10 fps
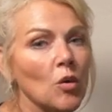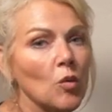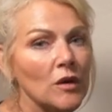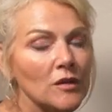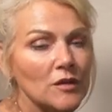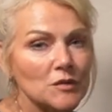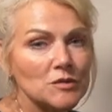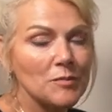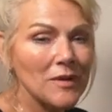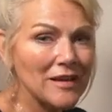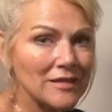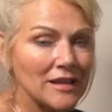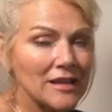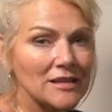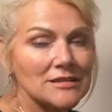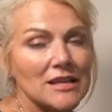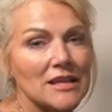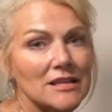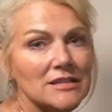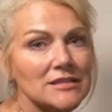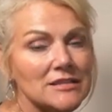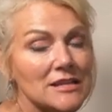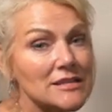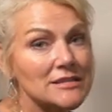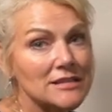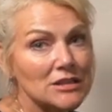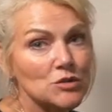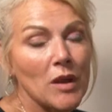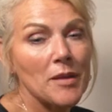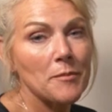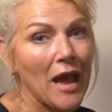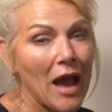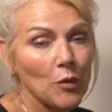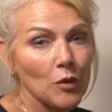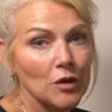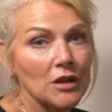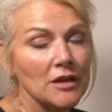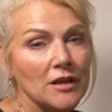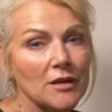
One of those big things is the six-way powered